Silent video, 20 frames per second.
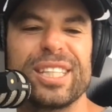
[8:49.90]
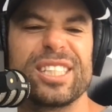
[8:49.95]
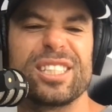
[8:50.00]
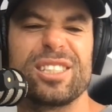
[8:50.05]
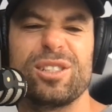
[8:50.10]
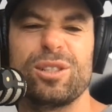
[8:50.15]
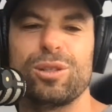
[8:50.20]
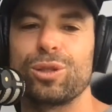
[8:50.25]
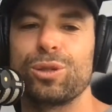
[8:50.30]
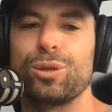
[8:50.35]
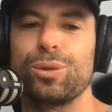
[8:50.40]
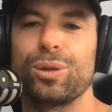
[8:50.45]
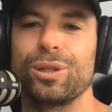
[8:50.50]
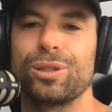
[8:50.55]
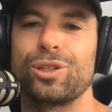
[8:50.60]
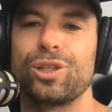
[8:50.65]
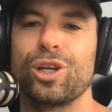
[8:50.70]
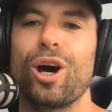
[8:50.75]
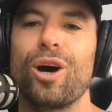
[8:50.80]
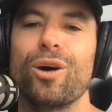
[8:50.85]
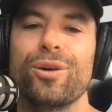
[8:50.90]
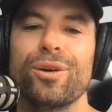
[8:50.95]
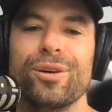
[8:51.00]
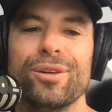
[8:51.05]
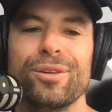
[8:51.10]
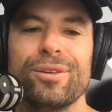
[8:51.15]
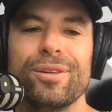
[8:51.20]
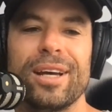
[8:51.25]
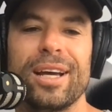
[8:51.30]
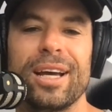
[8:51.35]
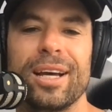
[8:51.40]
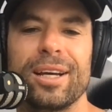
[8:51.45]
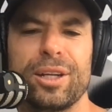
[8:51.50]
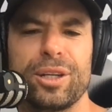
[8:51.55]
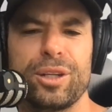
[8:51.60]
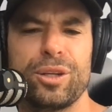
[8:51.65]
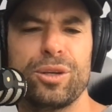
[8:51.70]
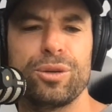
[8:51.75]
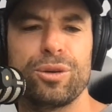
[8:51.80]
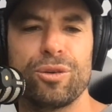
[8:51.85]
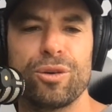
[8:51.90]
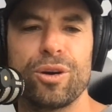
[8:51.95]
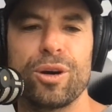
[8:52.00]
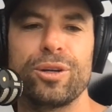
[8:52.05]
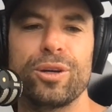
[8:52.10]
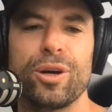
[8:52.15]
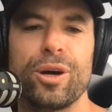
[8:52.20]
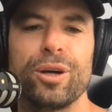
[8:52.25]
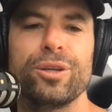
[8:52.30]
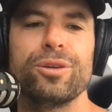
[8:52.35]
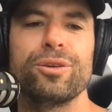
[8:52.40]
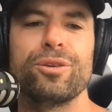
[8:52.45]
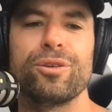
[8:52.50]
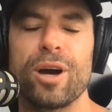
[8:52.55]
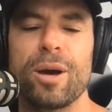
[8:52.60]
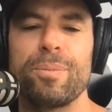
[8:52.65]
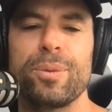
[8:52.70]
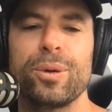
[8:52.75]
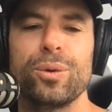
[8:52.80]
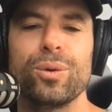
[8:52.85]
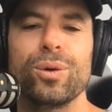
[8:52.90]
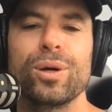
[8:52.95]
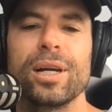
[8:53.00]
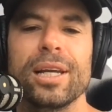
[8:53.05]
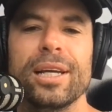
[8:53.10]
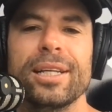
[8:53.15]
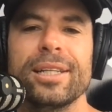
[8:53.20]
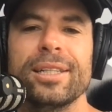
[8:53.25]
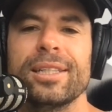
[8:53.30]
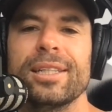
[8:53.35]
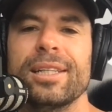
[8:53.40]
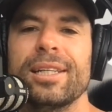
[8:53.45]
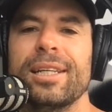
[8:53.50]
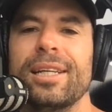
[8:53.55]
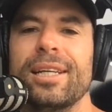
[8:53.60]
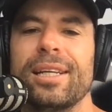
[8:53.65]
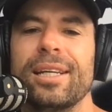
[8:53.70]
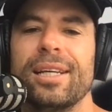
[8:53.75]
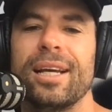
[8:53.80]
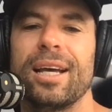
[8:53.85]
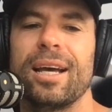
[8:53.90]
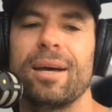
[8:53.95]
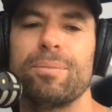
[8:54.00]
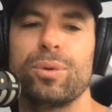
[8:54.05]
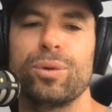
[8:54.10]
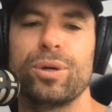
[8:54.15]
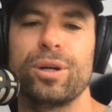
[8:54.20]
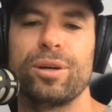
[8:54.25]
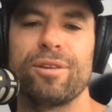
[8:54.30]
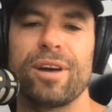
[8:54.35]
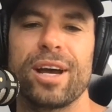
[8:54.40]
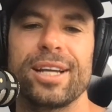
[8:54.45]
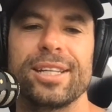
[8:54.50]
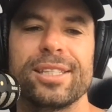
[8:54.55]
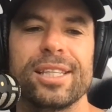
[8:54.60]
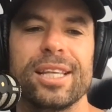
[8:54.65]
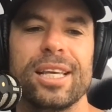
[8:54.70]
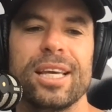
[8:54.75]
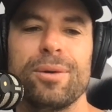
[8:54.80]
your sort of childhood. I knew you grew up in Auckland, born and raised there.